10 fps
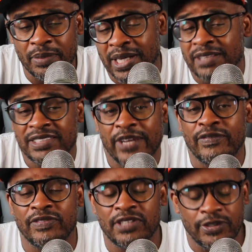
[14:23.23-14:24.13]
I mean, I'll take
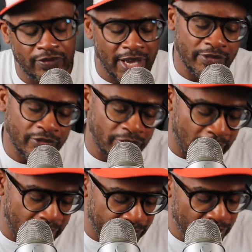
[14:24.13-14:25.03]
15, 5, and
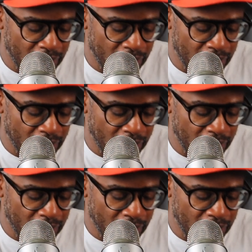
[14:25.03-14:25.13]
5.